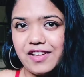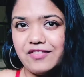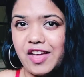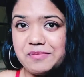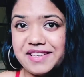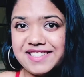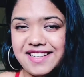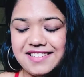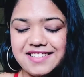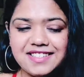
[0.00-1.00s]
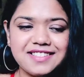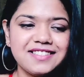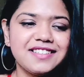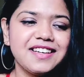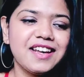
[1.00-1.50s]
if that makes sense,
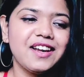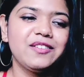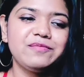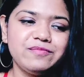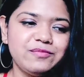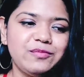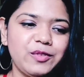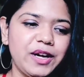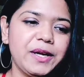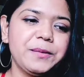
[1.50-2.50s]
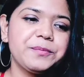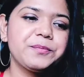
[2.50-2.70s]
right?